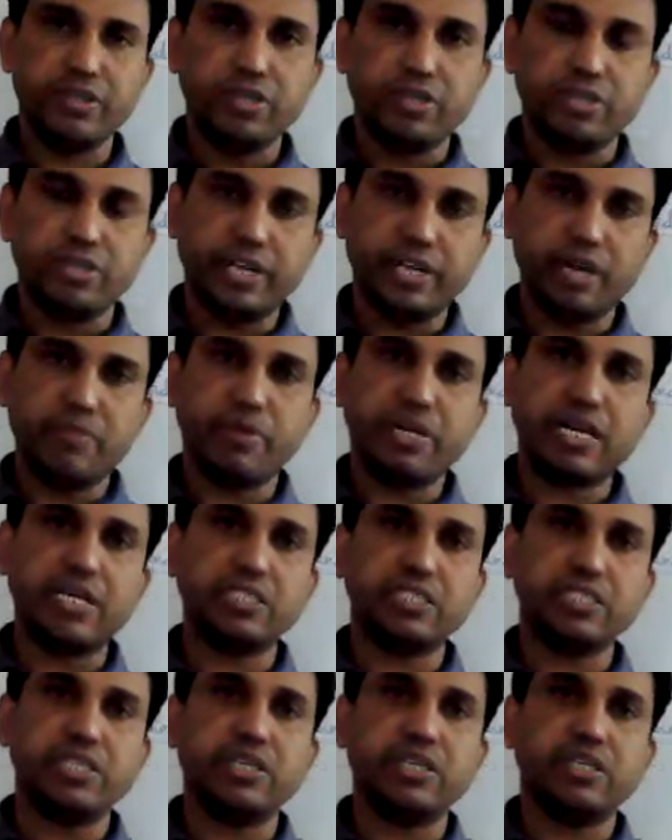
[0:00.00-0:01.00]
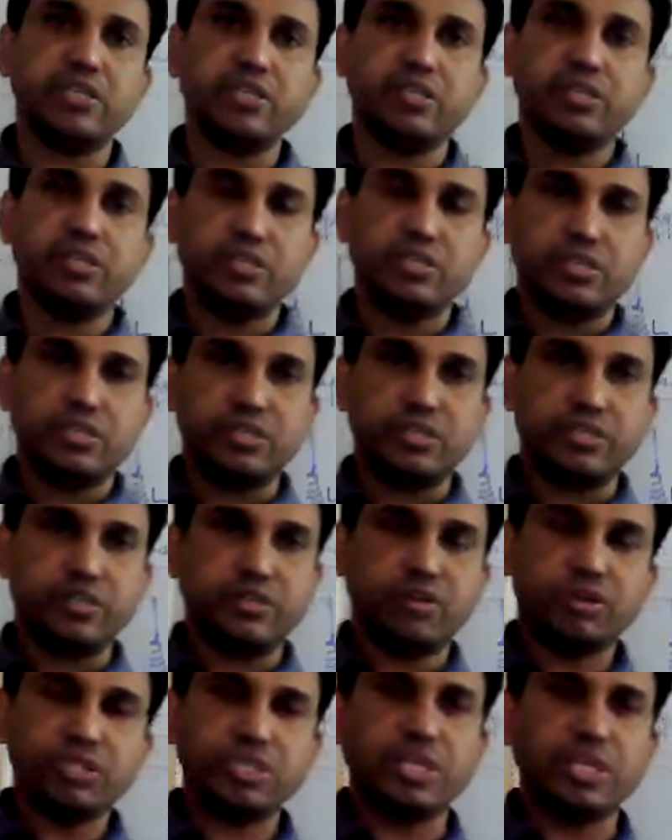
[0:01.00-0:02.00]
The timer has a
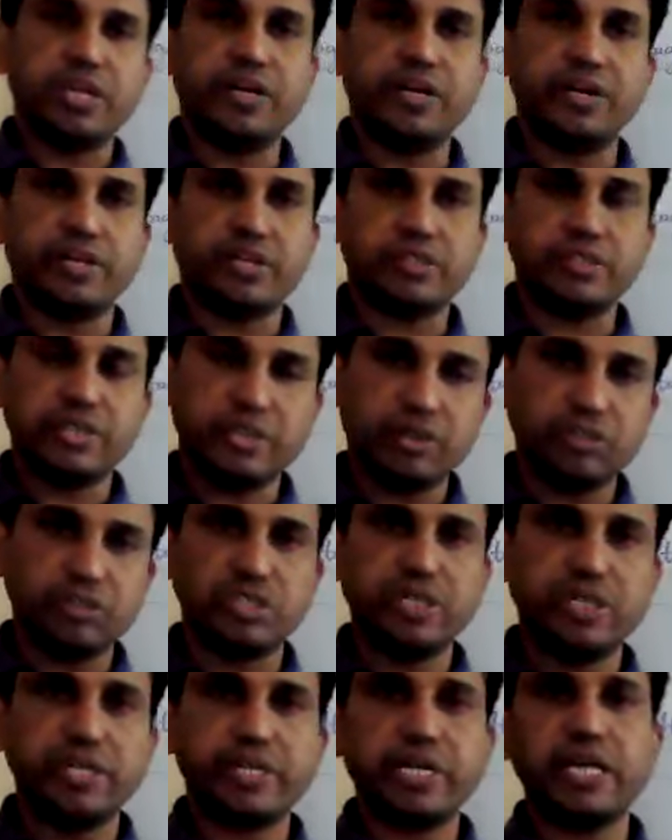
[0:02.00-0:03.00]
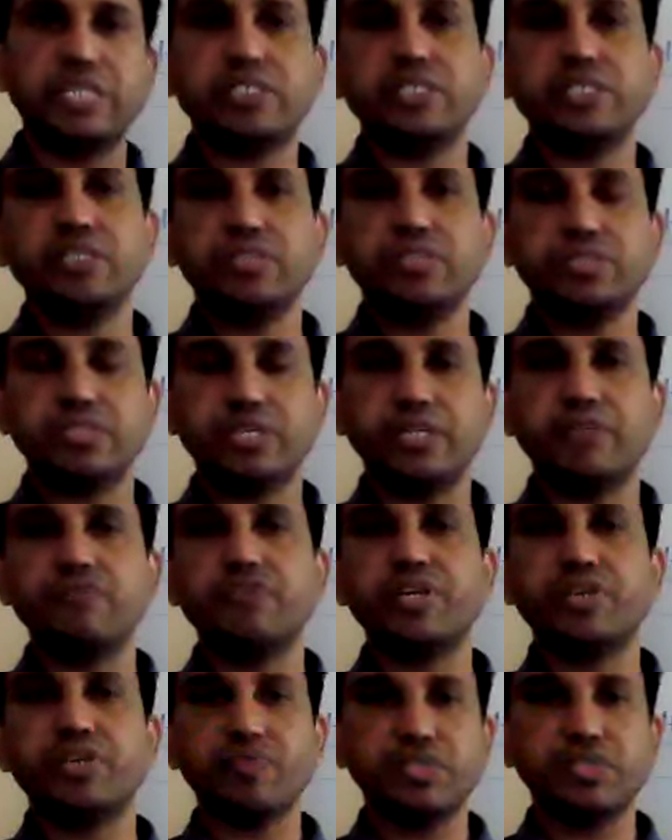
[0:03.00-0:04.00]
oscillator. That oscillator has a certain
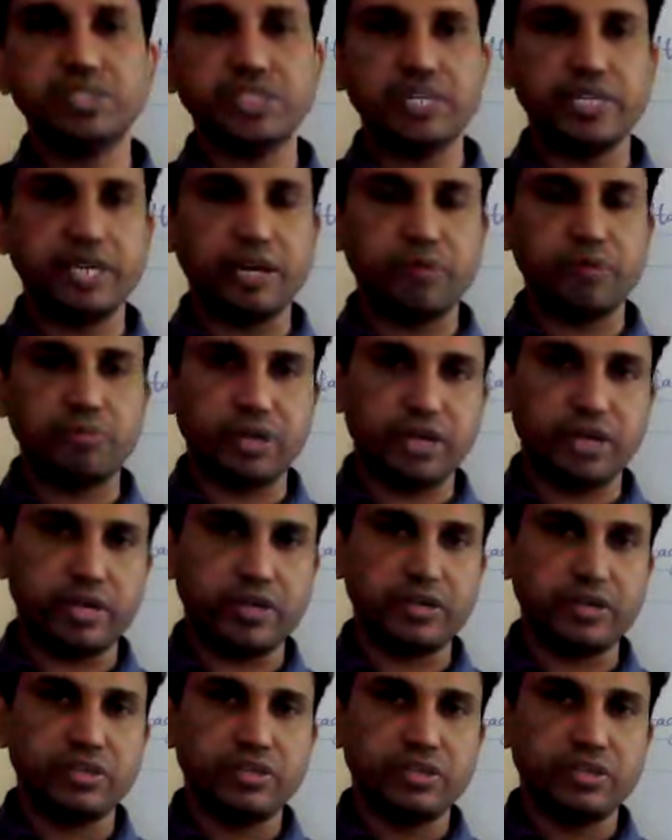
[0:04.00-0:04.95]
frequency and time period.